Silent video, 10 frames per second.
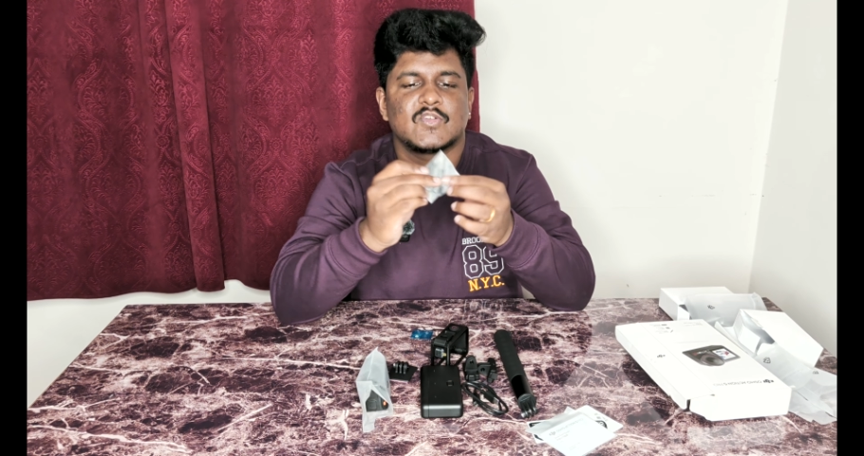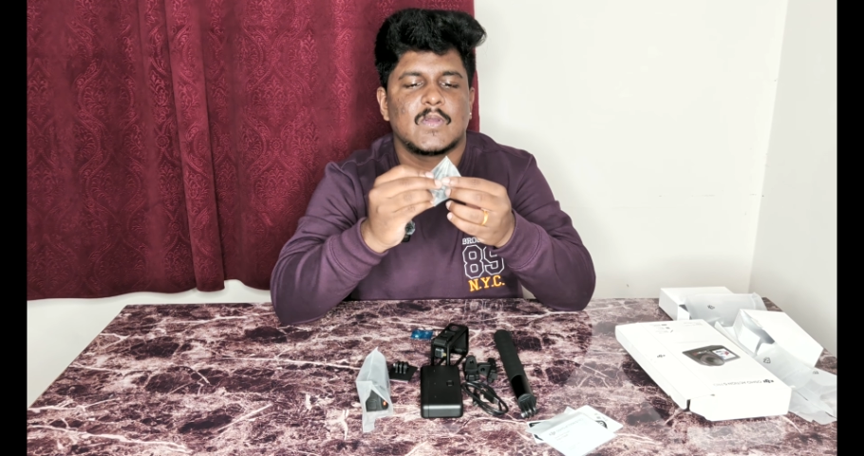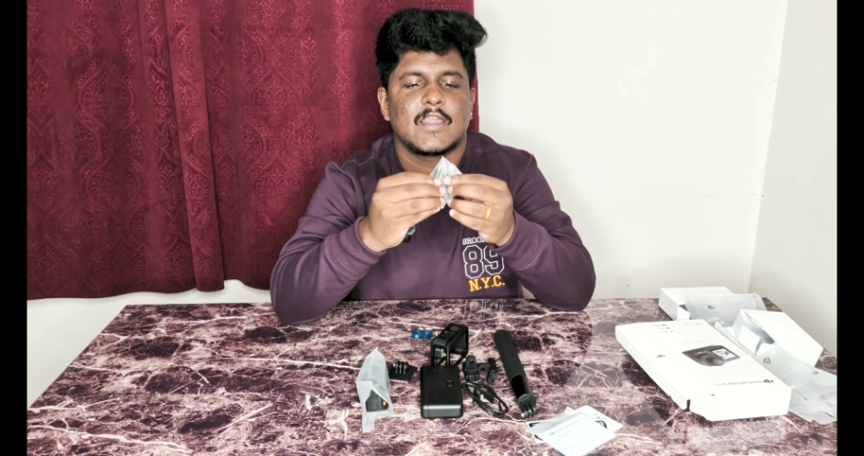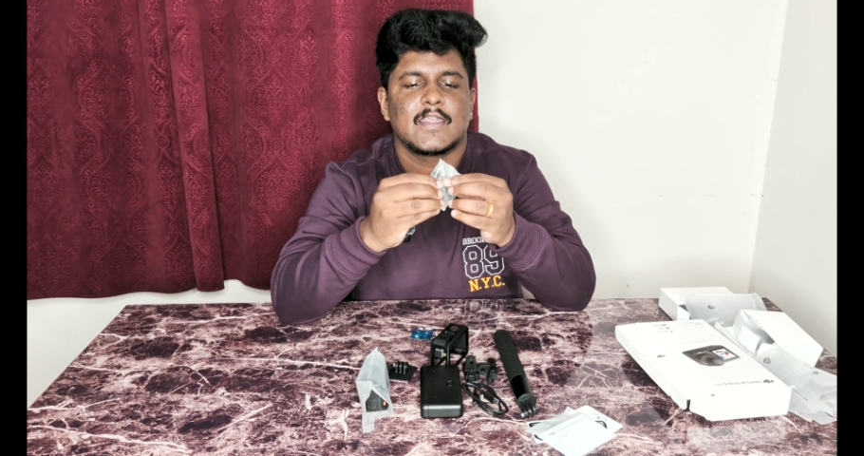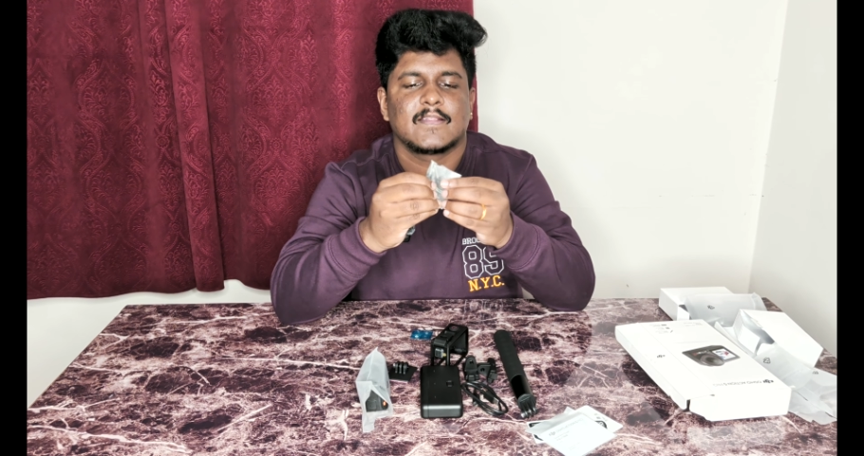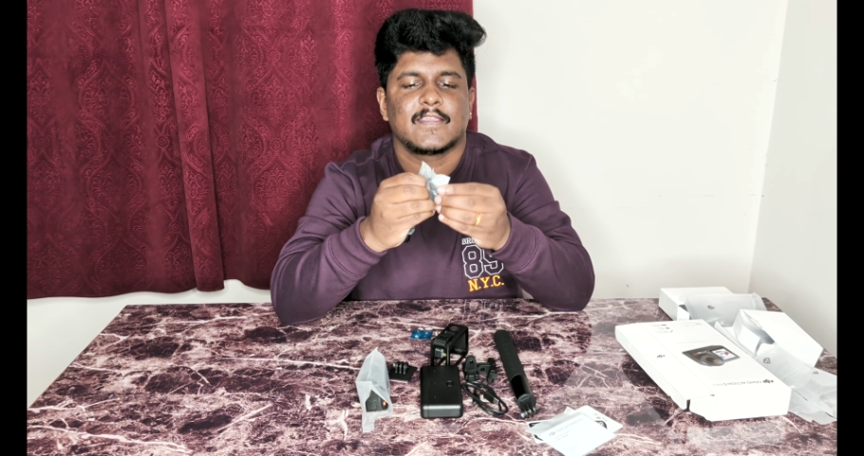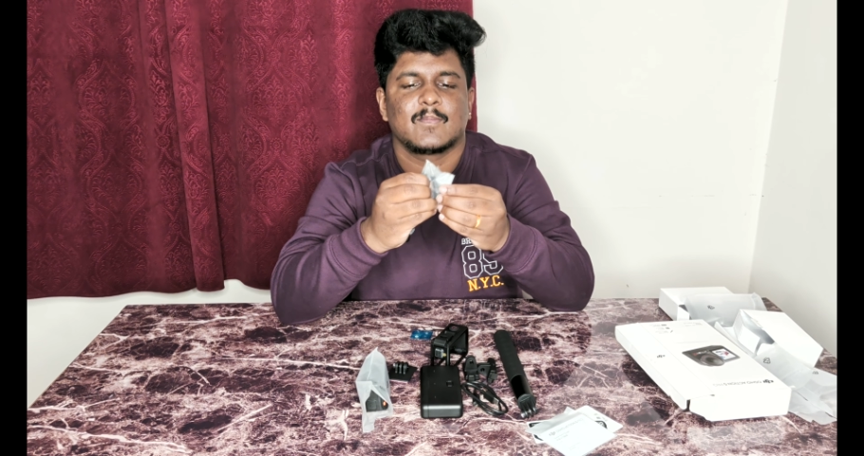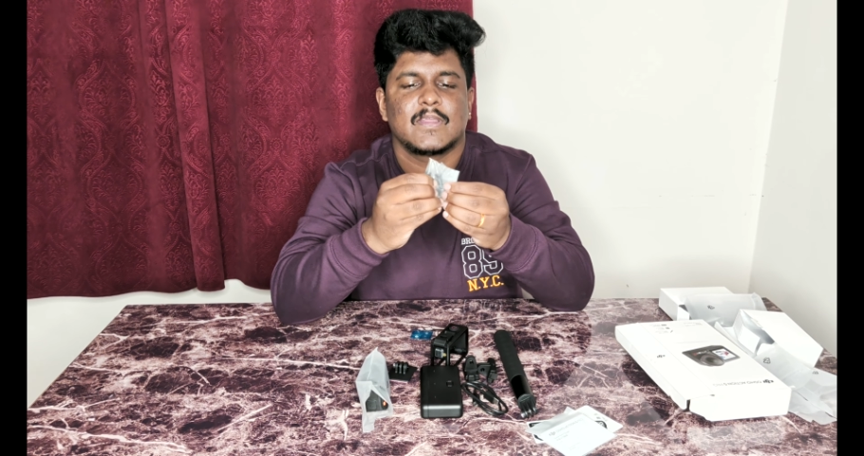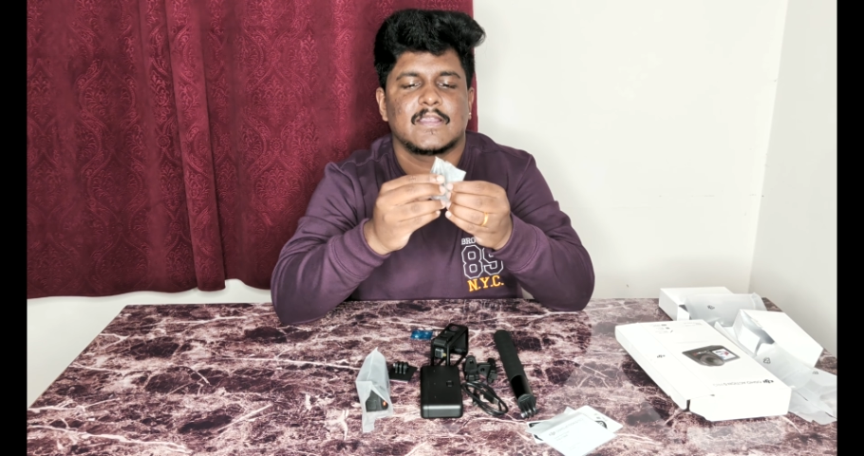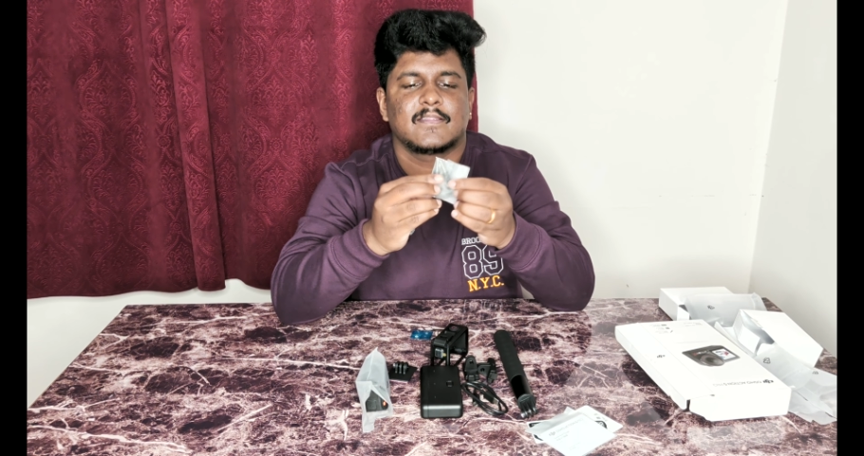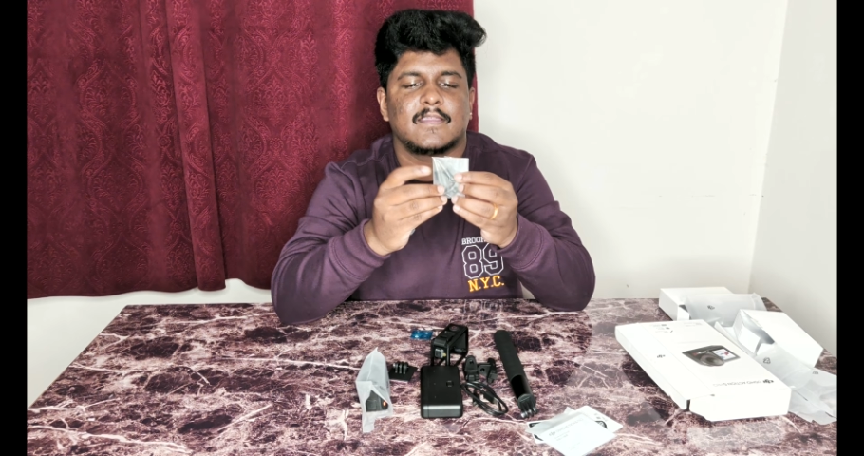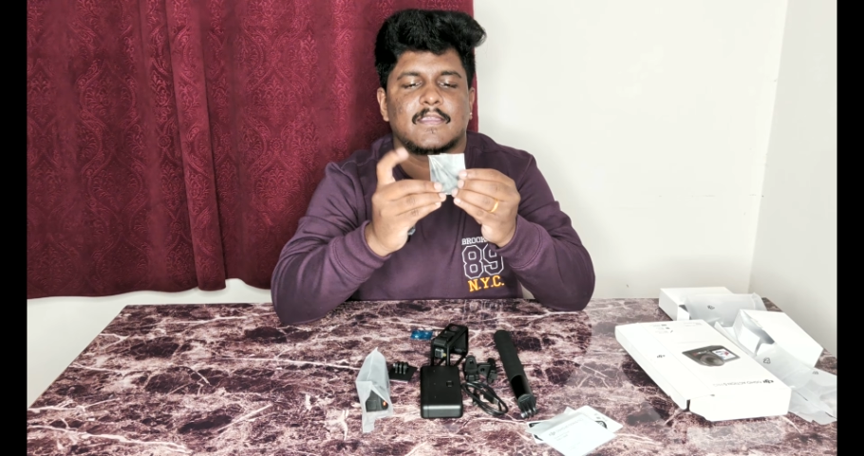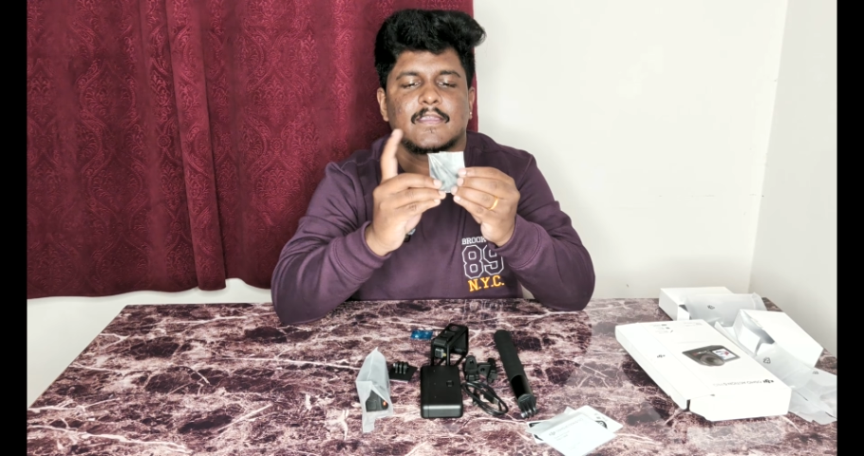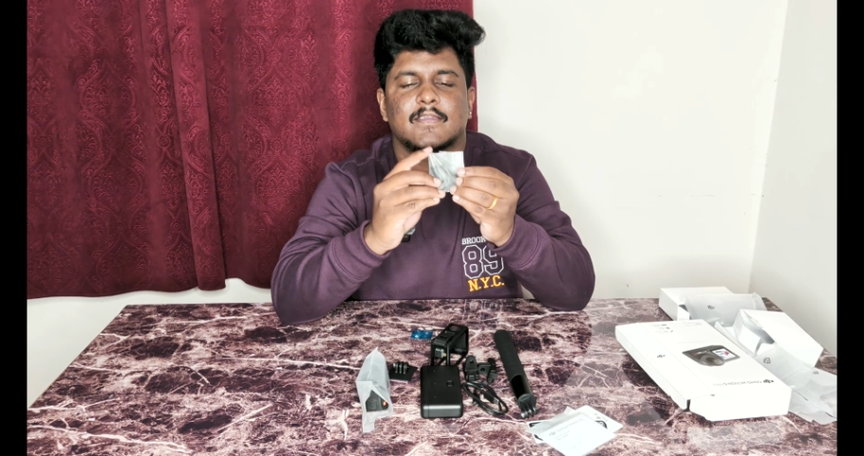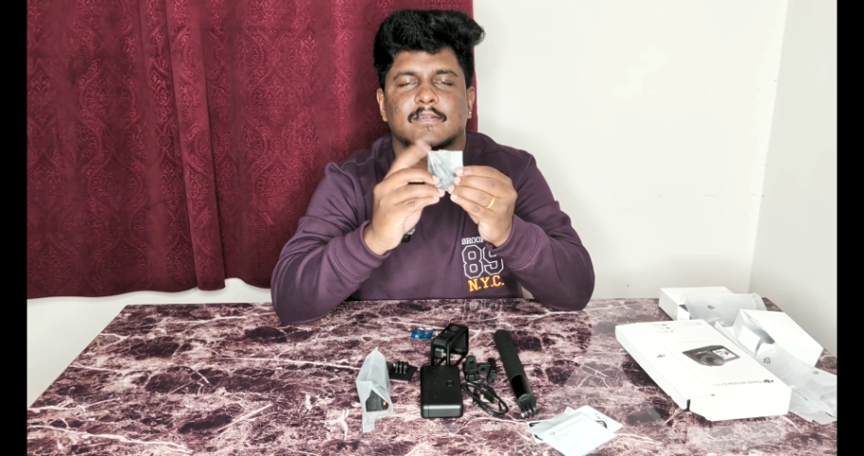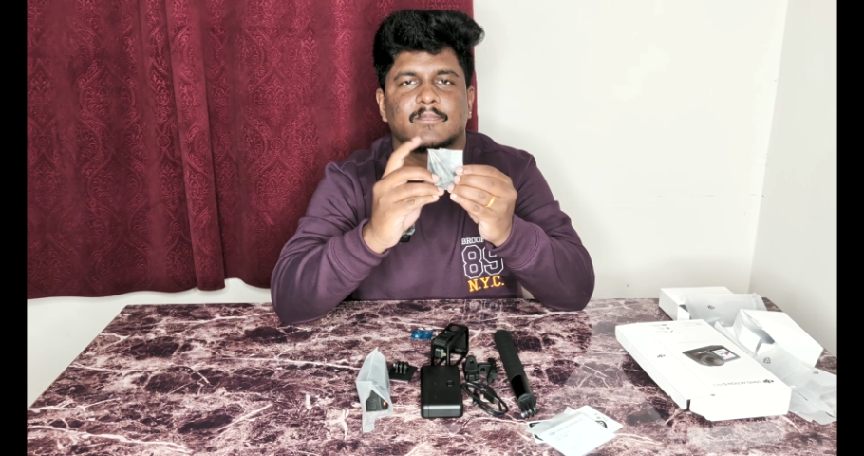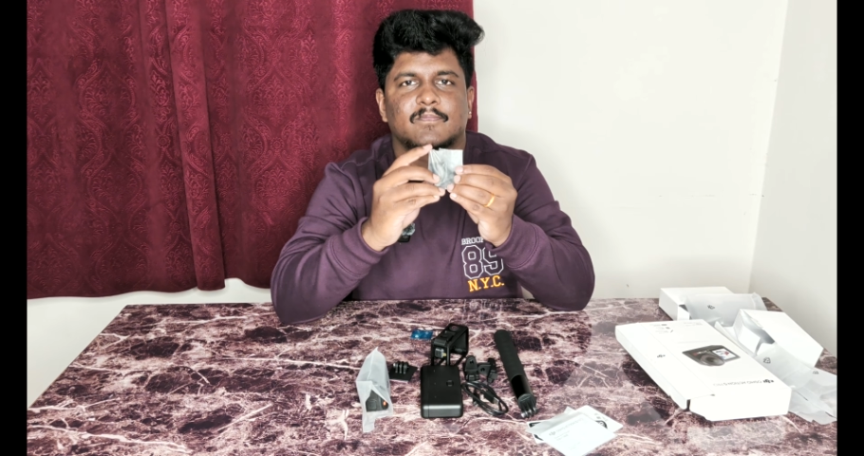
two are nothing but the